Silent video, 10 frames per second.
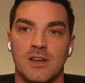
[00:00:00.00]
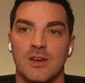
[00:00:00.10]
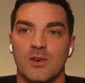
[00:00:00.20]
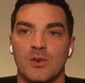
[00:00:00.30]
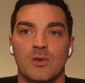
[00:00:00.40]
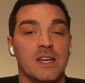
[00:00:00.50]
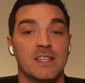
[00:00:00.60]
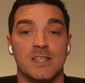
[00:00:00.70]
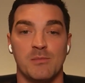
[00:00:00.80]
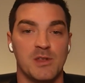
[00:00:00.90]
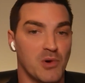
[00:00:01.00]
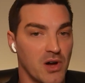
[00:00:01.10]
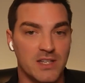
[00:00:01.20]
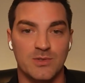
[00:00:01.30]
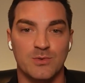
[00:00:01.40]
who, and some of them are
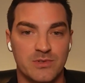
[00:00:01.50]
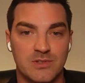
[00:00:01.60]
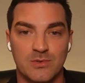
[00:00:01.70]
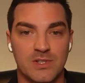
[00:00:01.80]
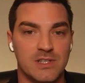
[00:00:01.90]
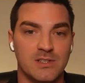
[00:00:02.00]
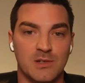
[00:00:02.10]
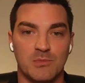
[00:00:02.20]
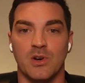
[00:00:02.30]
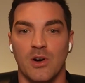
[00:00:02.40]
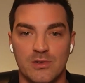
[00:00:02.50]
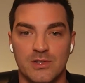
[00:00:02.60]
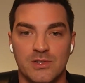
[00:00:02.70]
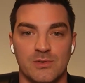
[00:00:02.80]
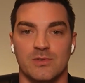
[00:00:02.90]
high school students, some are college
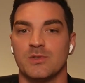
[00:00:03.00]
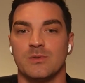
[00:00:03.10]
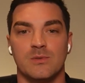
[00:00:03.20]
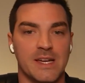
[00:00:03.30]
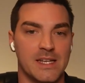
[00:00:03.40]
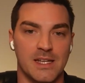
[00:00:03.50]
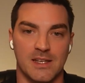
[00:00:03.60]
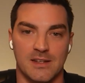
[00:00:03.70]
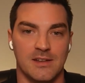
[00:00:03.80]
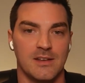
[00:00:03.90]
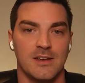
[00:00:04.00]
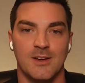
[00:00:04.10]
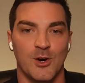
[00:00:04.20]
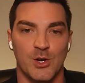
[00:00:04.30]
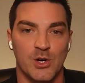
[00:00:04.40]
students who will write in
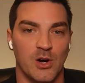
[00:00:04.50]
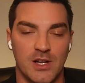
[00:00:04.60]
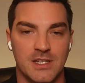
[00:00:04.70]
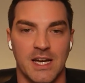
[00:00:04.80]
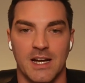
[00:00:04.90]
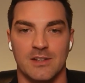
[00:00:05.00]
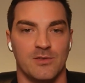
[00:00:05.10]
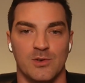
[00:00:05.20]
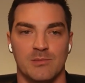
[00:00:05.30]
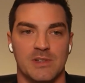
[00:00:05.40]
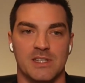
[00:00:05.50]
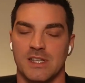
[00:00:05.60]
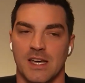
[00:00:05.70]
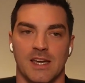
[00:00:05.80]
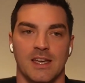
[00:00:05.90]
on a contact form and
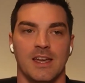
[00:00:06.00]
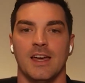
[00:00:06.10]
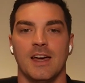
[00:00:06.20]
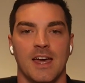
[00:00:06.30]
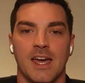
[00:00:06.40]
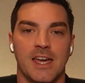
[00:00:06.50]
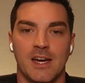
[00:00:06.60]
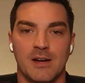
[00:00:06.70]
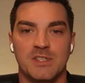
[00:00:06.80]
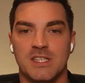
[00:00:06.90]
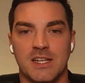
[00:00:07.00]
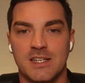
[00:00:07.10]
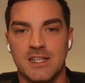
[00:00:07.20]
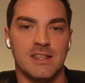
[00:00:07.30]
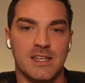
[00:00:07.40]
say, "Hey, I'm
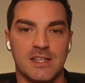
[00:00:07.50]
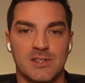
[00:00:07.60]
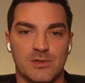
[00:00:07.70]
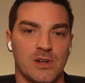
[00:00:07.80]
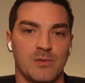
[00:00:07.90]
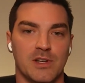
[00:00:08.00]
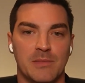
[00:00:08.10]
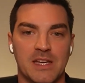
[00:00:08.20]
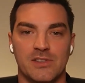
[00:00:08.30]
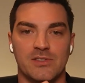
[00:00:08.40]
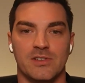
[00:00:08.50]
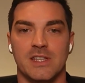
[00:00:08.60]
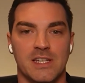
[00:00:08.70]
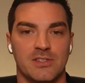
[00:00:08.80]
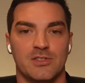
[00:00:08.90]
studying this, or I want to major in
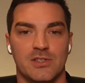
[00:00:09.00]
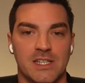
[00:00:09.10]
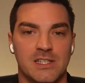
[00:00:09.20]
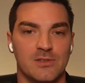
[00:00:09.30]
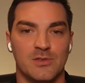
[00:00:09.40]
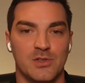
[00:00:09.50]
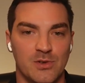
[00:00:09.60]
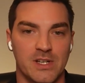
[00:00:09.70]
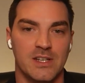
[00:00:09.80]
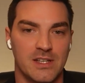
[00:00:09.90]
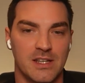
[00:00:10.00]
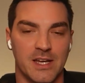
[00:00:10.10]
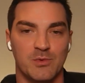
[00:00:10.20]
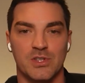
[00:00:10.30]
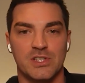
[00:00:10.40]
this. Should I still do it?
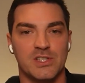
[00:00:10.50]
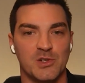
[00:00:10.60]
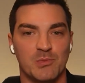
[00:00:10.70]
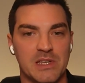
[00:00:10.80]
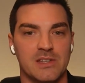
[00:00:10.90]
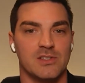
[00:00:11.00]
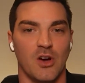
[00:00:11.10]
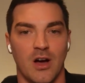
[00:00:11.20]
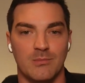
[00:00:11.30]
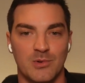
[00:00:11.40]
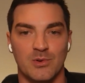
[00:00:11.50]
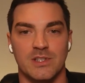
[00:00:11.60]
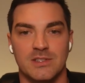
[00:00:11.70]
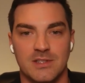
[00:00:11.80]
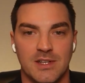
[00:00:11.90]
Like, will this still be a job, or is